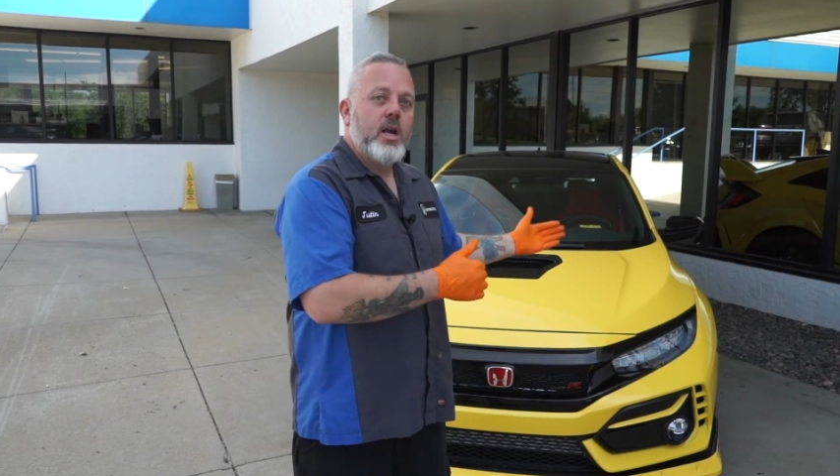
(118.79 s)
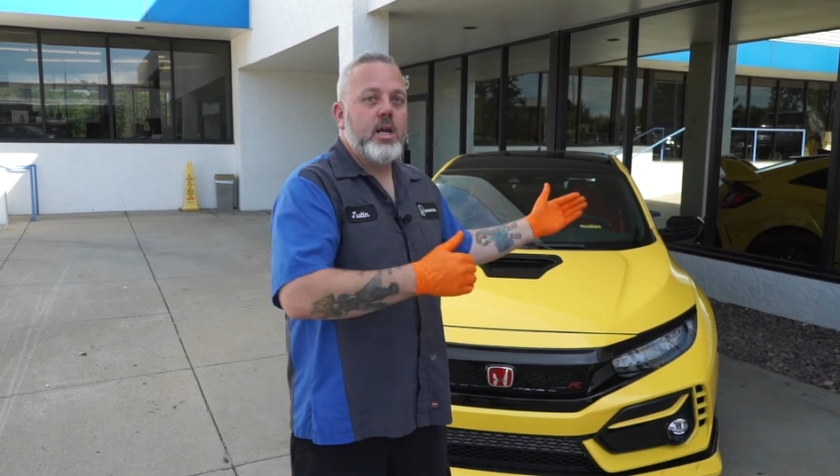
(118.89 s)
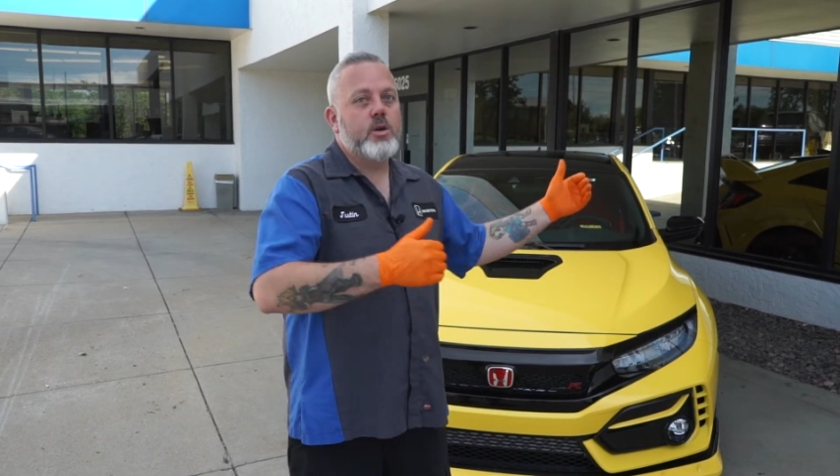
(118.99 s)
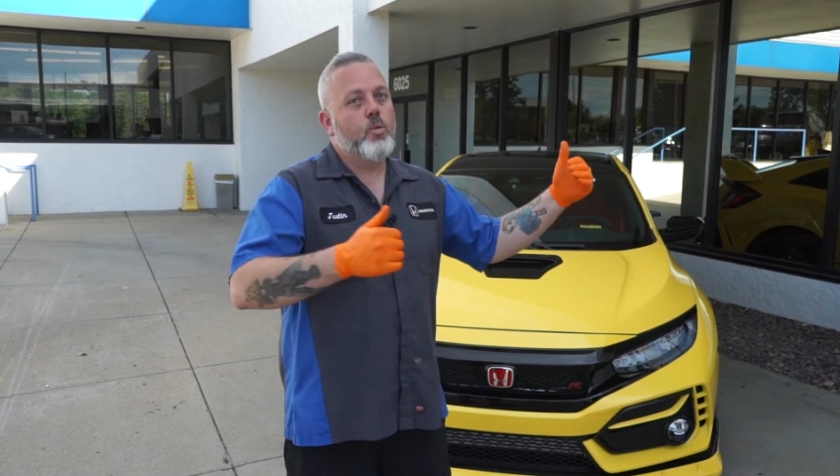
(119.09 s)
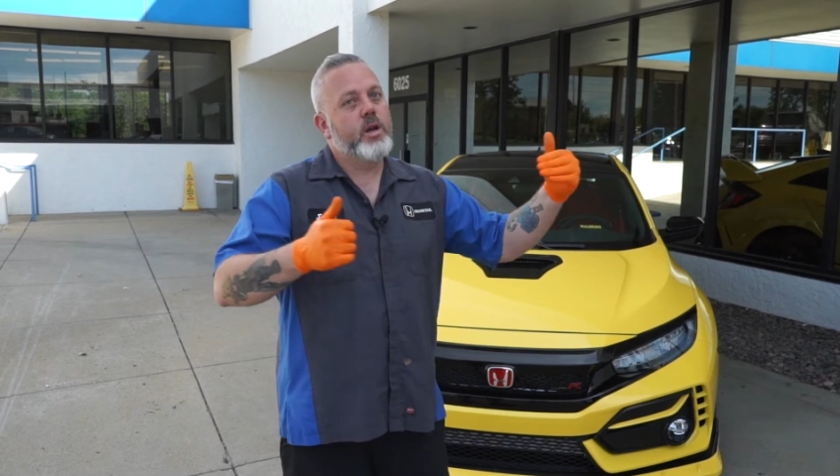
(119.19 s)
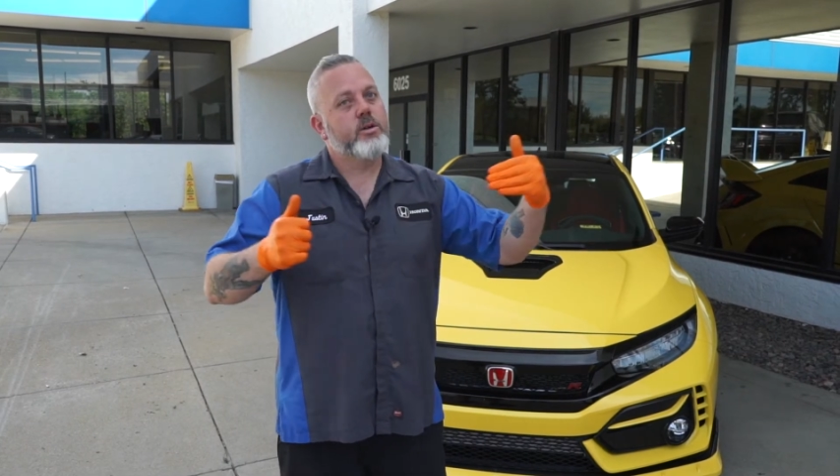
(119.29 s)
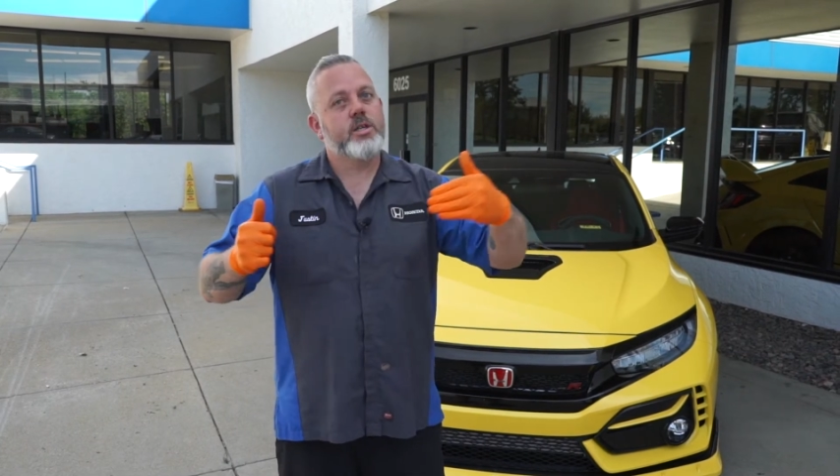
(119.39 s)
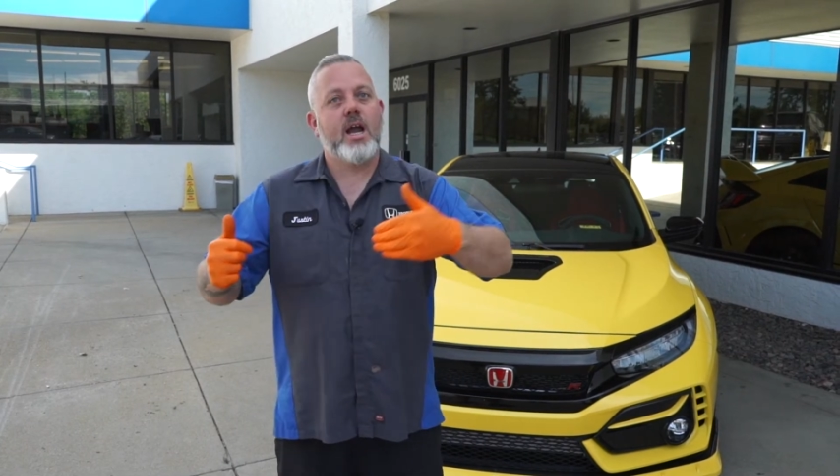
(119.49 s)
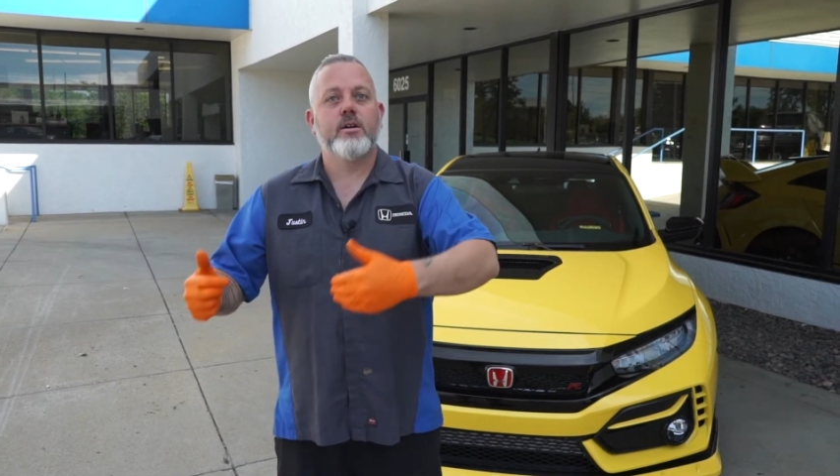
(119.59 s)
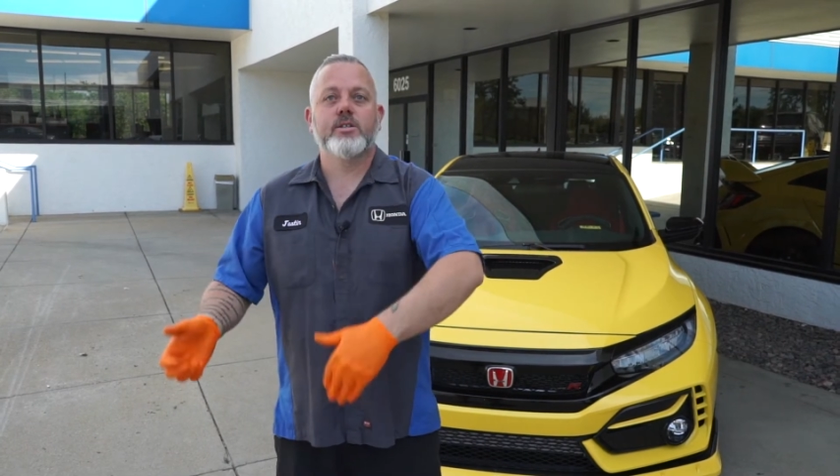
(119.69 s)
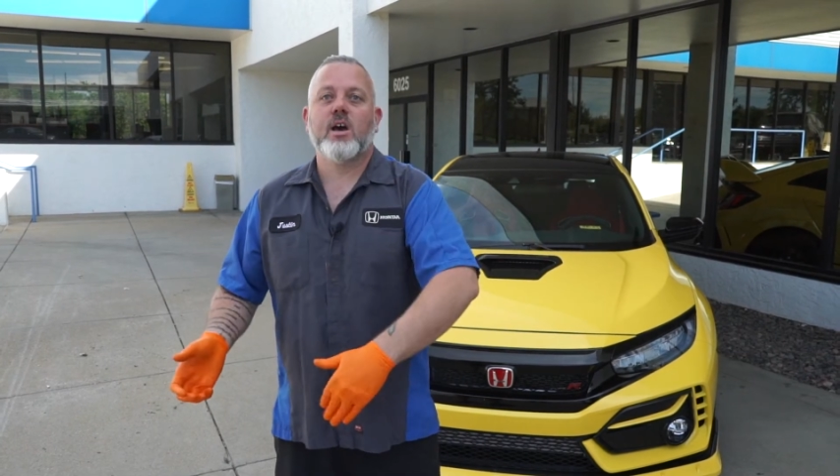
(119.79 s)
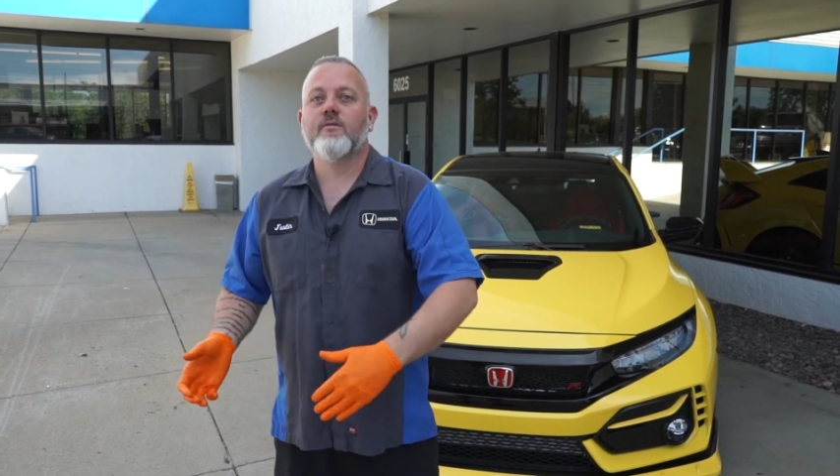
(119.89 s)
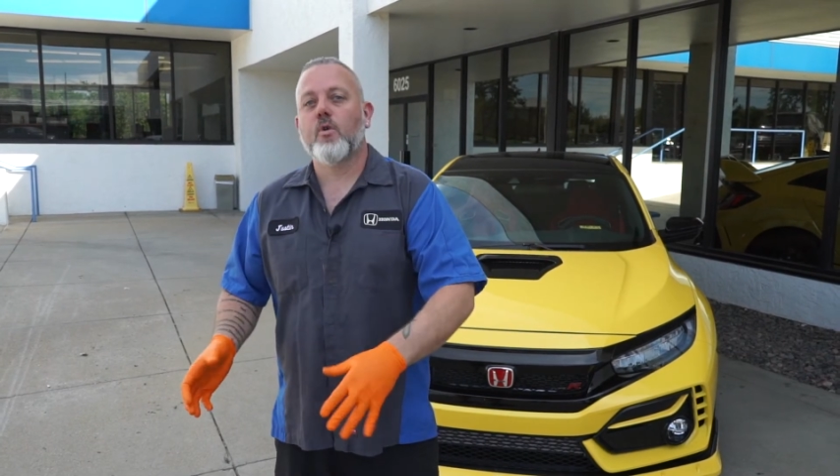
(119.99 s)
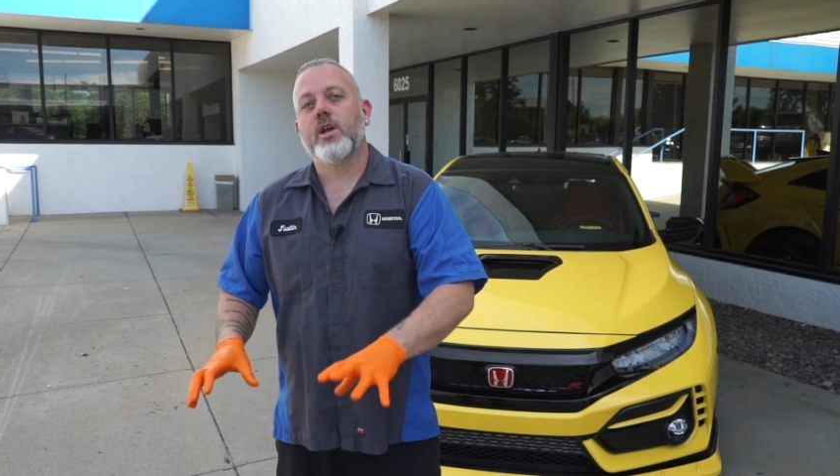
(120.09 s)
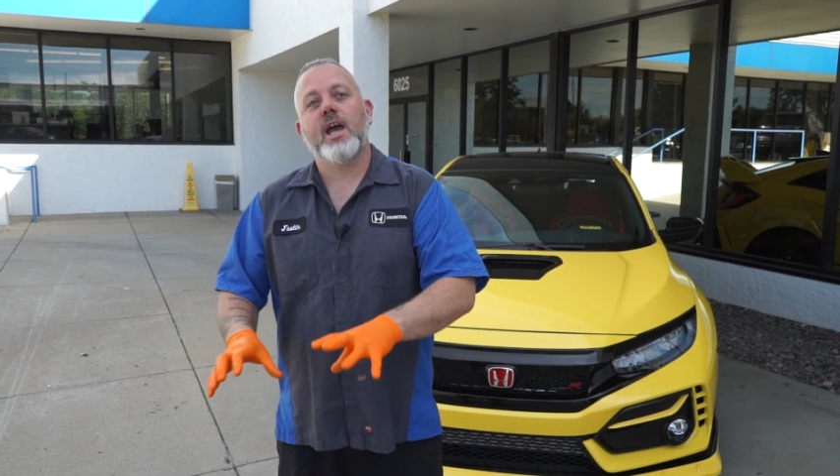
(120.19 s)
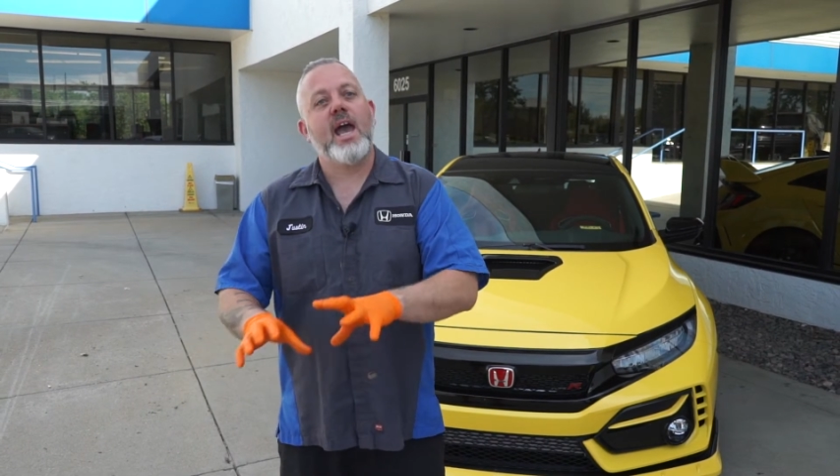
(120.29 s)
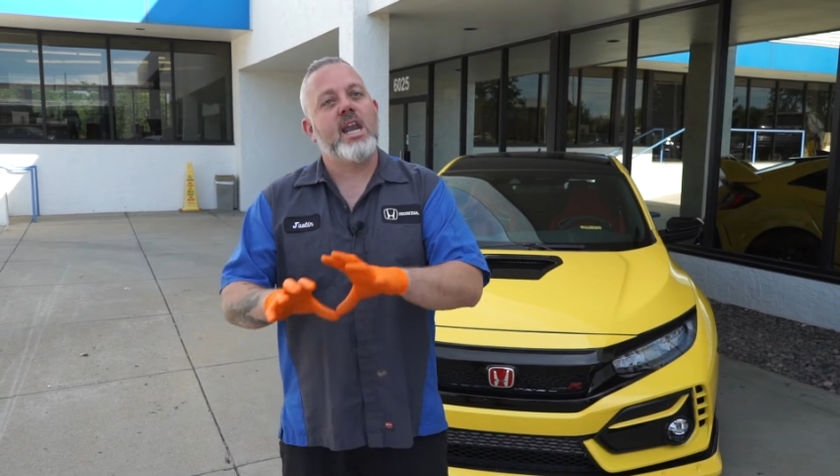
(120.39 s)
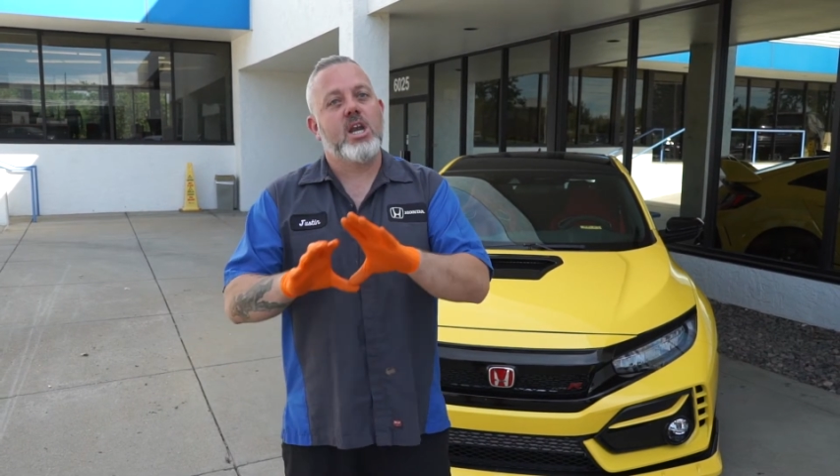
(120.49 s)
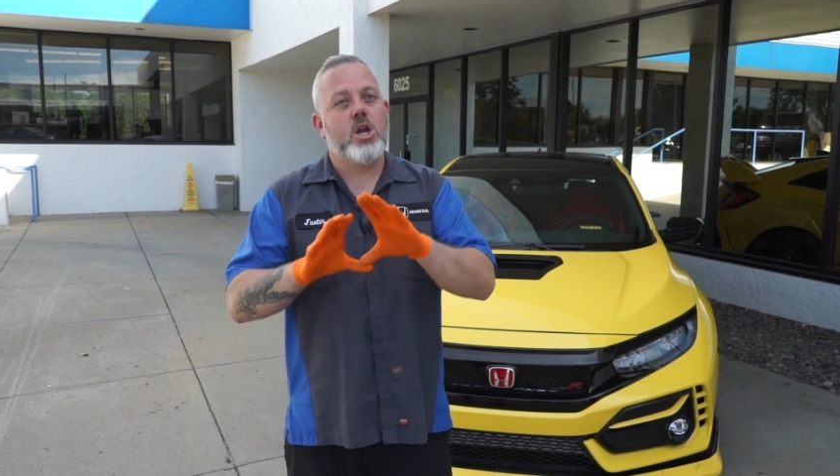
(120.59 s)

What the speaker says: and your winter tires out for you at